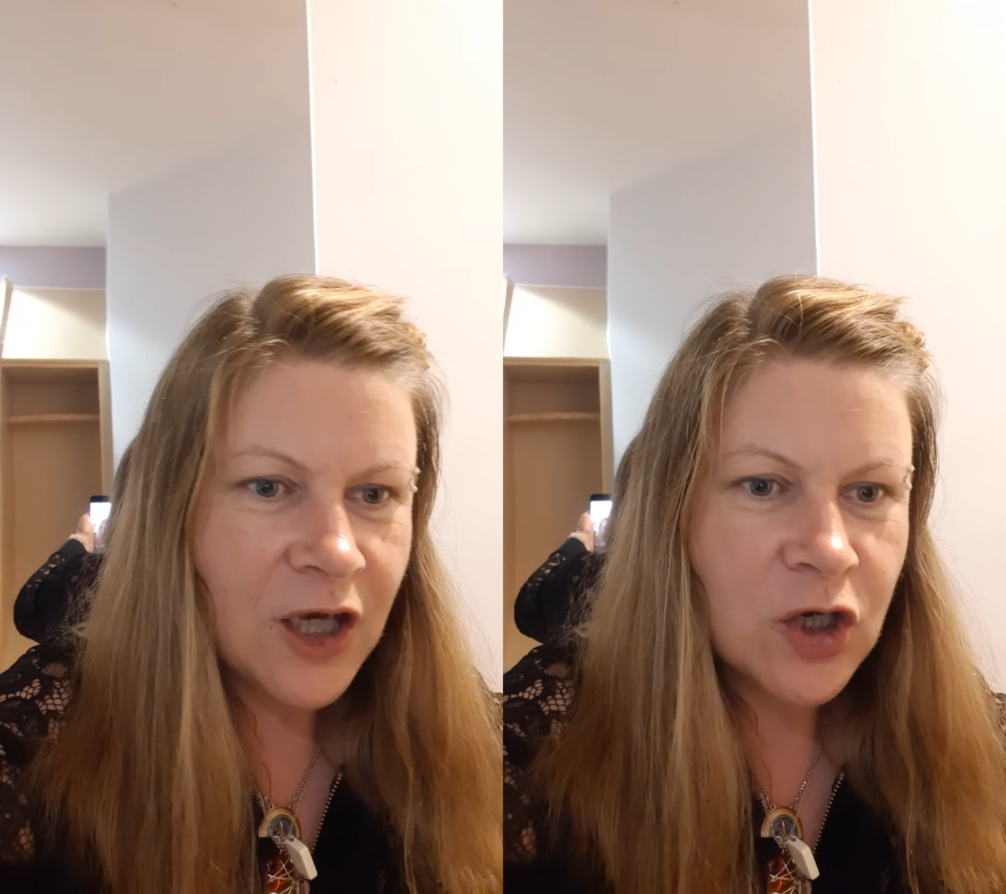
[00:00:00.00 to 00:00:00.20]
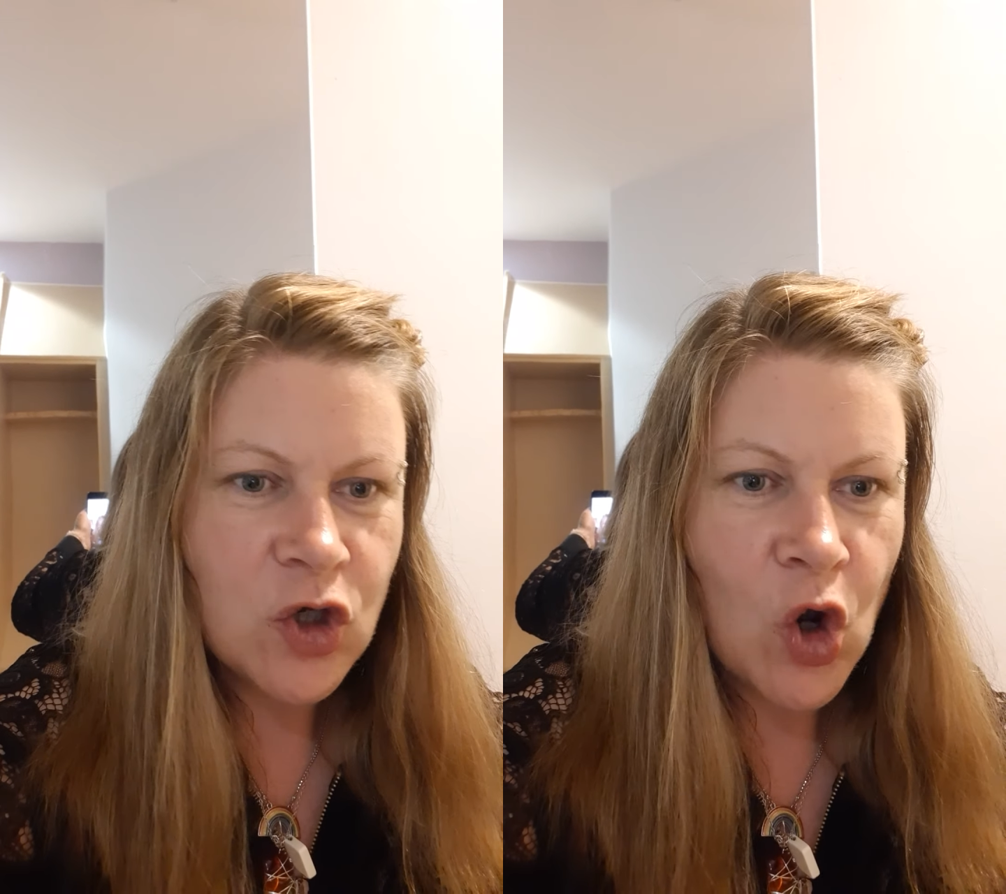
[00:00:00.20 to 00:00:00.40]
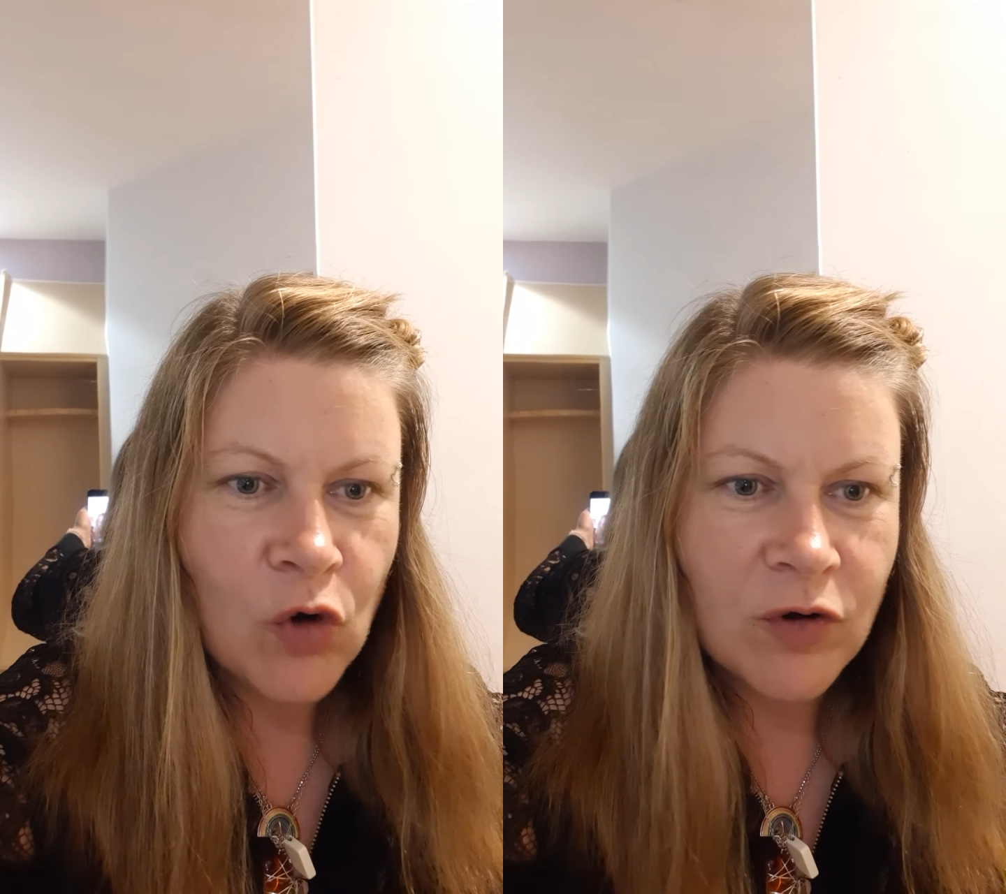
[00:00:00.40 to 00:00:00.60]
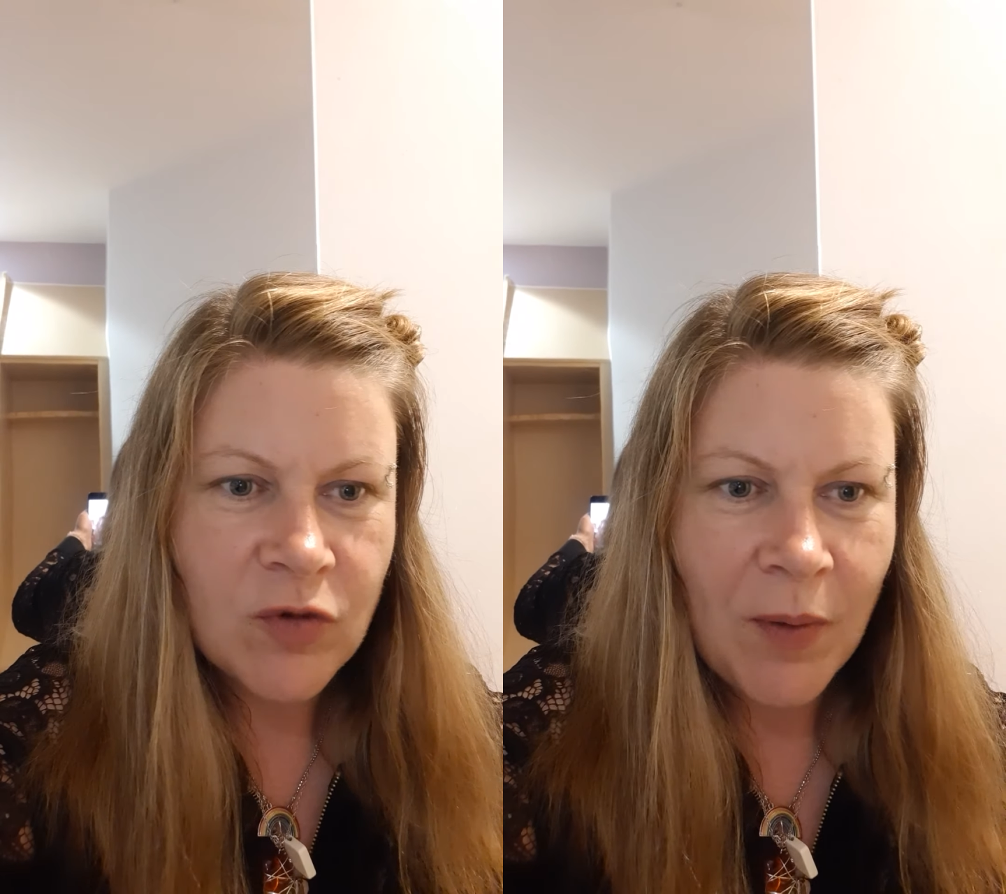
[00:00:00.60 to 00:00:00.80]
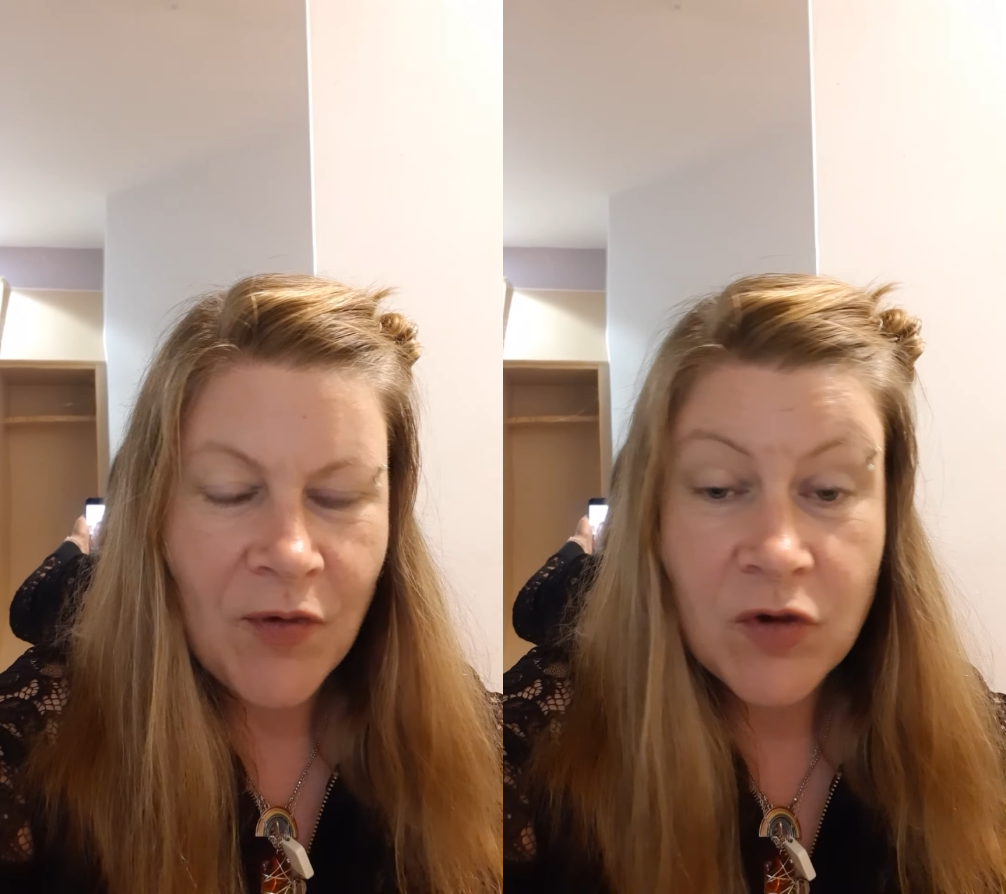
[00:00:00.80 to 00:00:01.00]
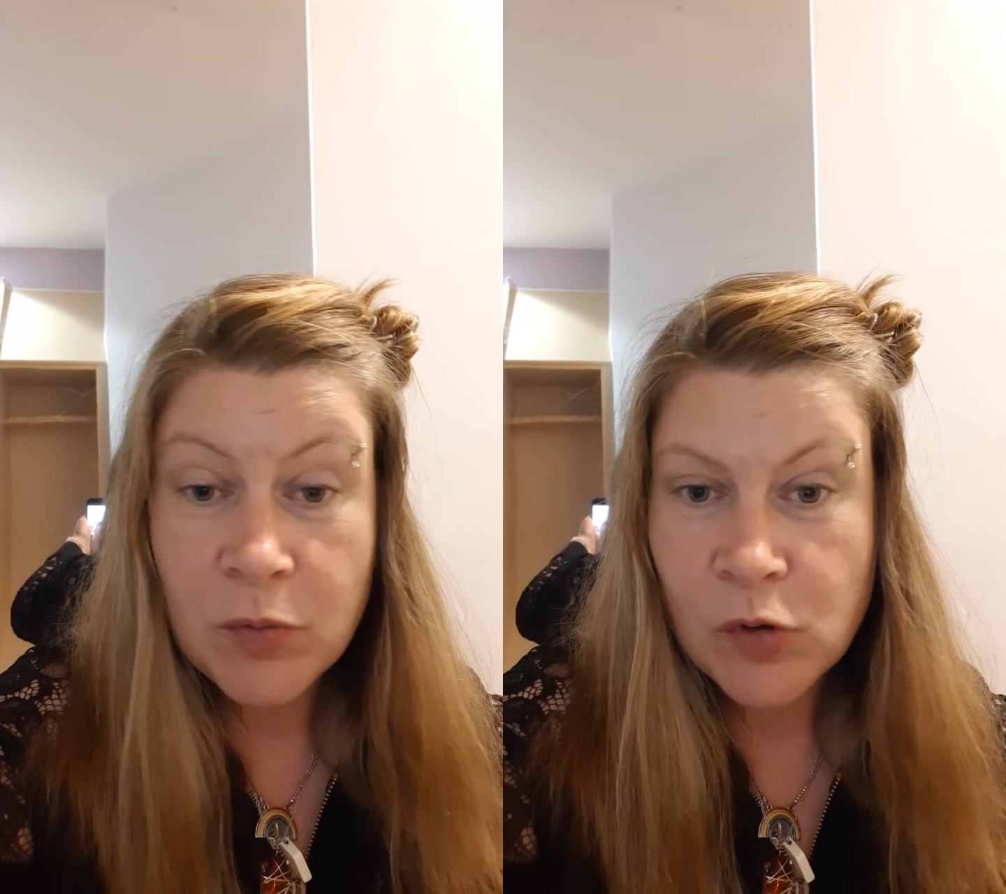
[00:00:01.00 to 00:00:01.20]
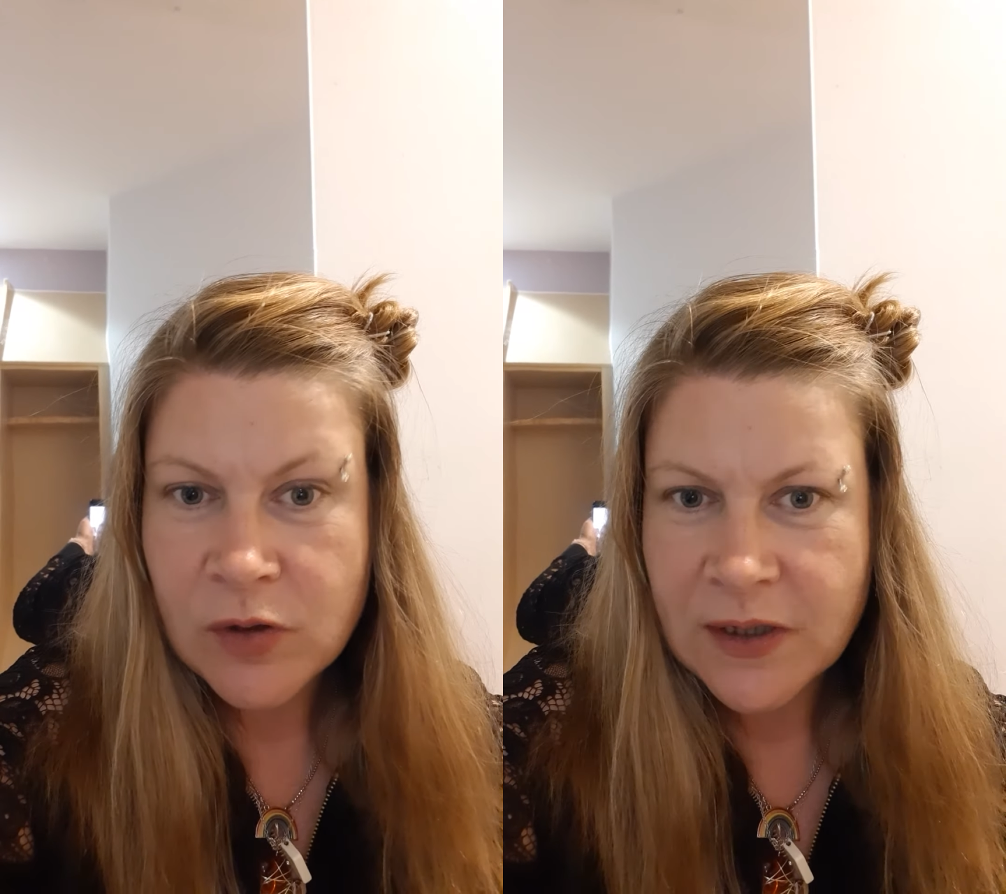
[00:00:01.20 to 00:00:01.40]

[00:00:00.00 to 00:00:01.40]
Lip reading: your responsible